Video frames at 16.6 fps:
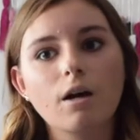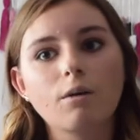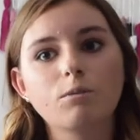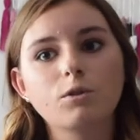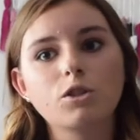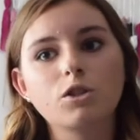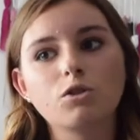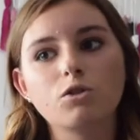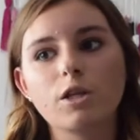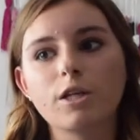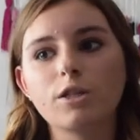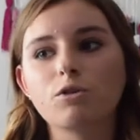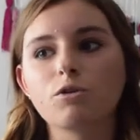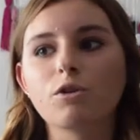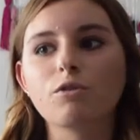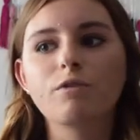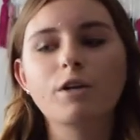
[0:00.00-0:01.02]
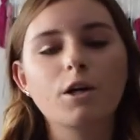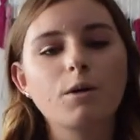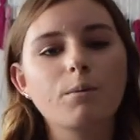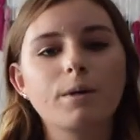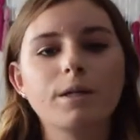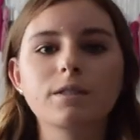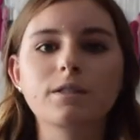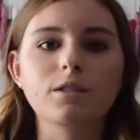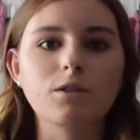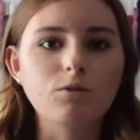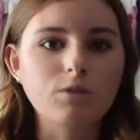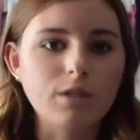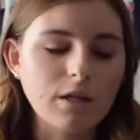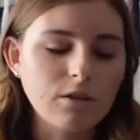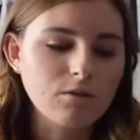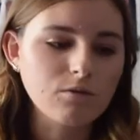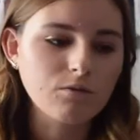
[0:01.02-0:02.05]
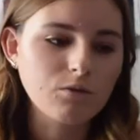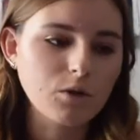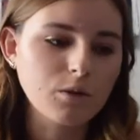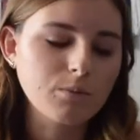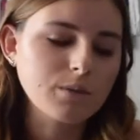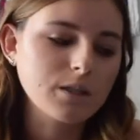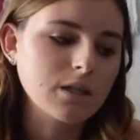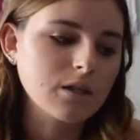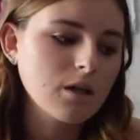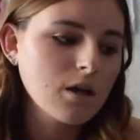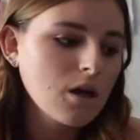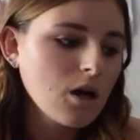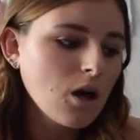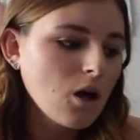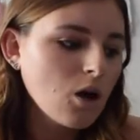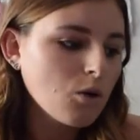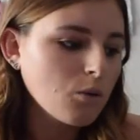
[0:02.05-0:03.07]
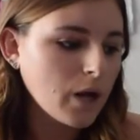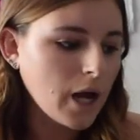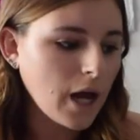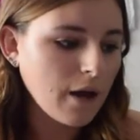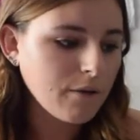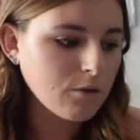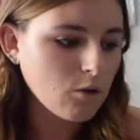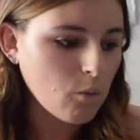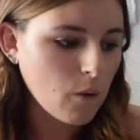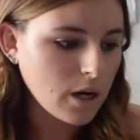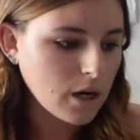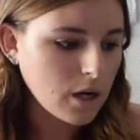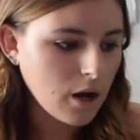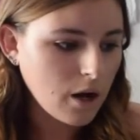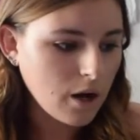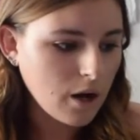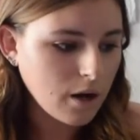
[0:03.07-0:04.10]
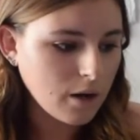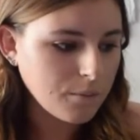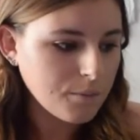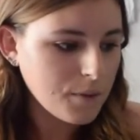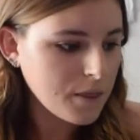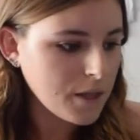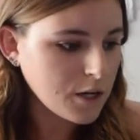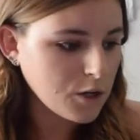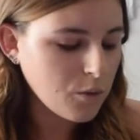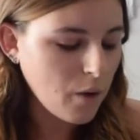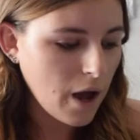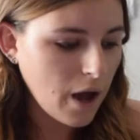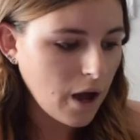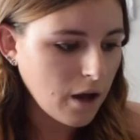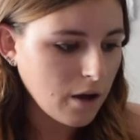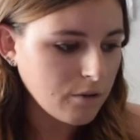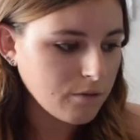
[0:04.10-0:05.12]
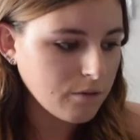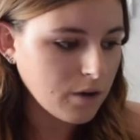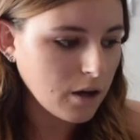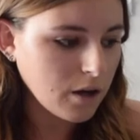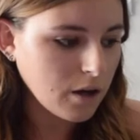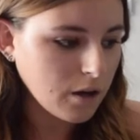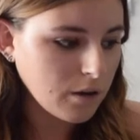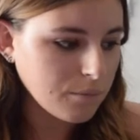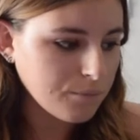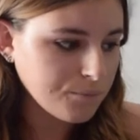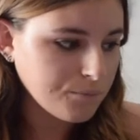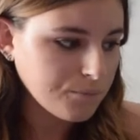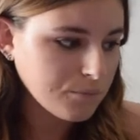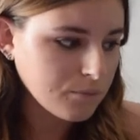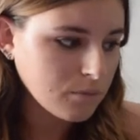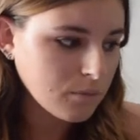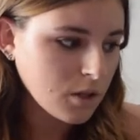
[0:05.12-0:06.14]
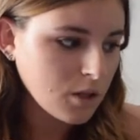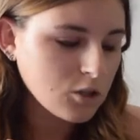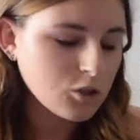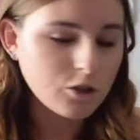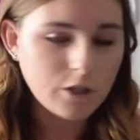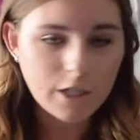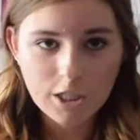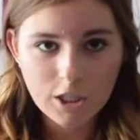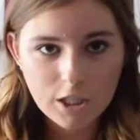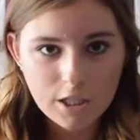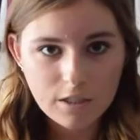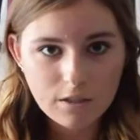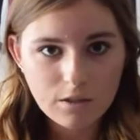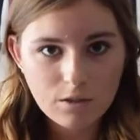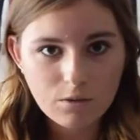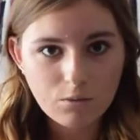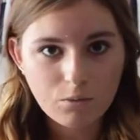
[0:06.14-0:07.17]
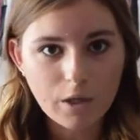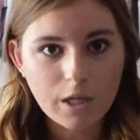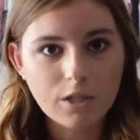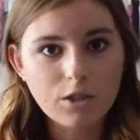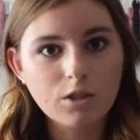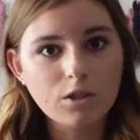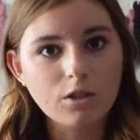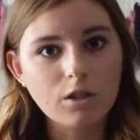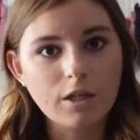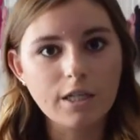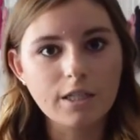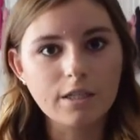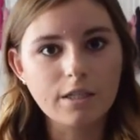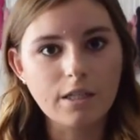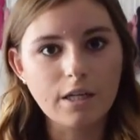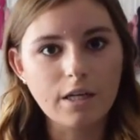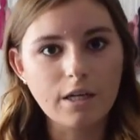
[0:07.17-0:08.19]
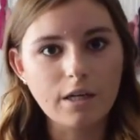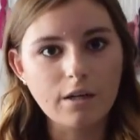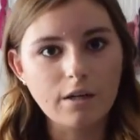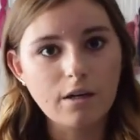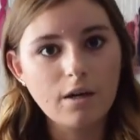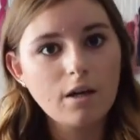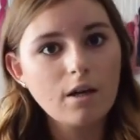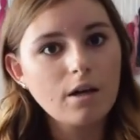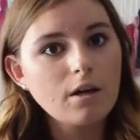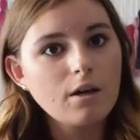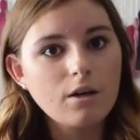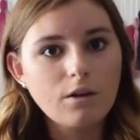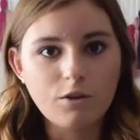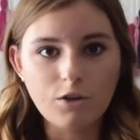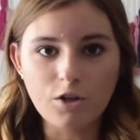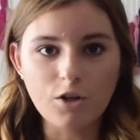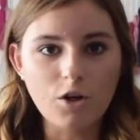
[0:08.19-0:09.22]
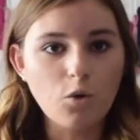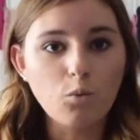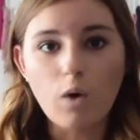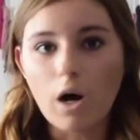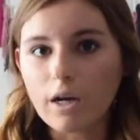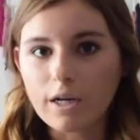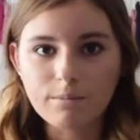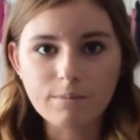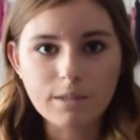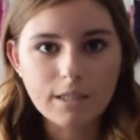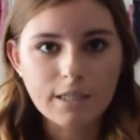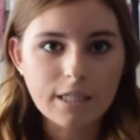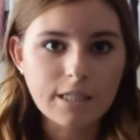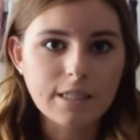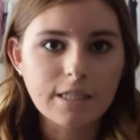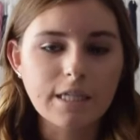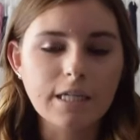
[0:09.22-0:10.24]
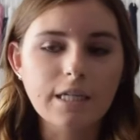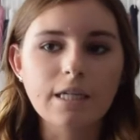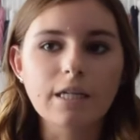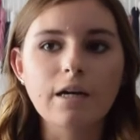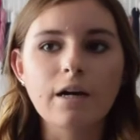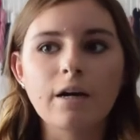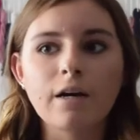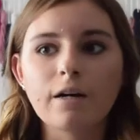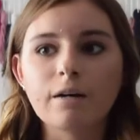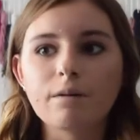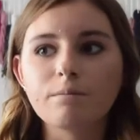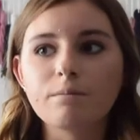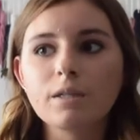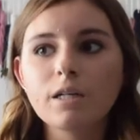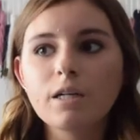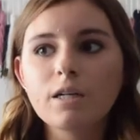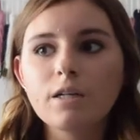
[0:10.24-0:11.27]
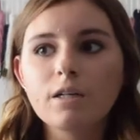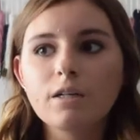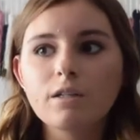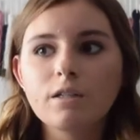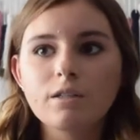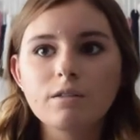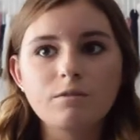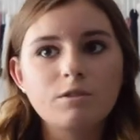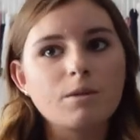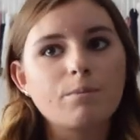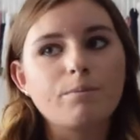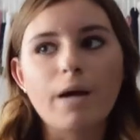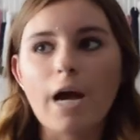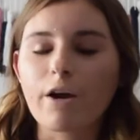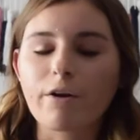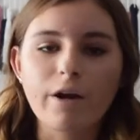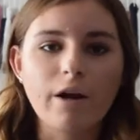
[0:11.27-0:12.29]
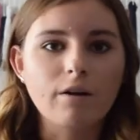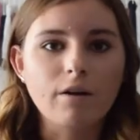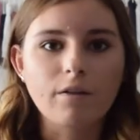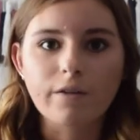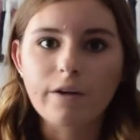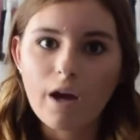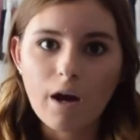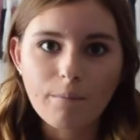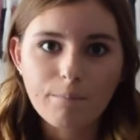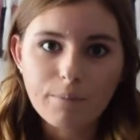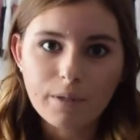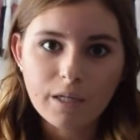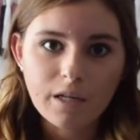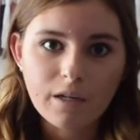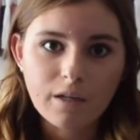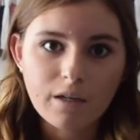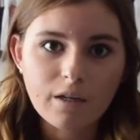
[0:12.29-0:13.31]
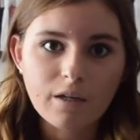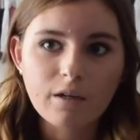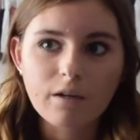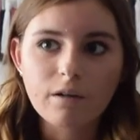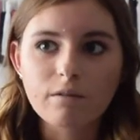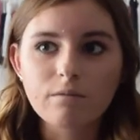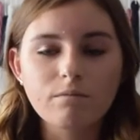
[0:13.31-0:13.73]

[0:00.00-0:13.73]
which is they do your fingerprints and you sign some forms and what have you and whatnot. Then you have traditions, which is the, you know, welcome to Disney, some background on the company.